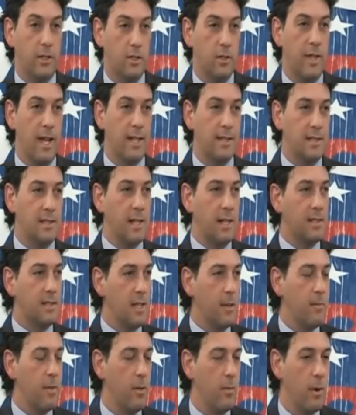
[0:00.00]
So that's not
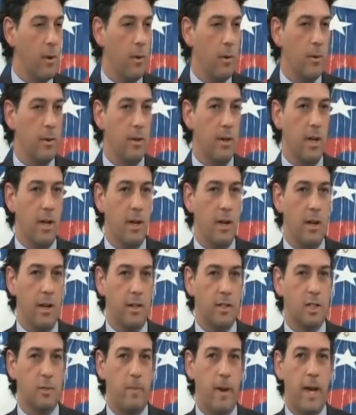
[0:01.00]
something we were uh,
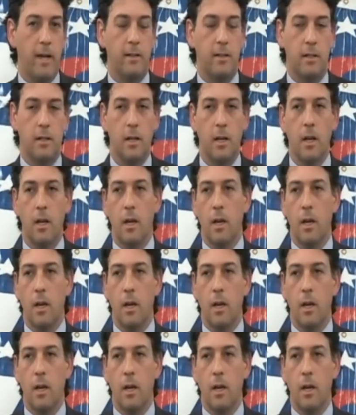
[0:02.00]
expecting.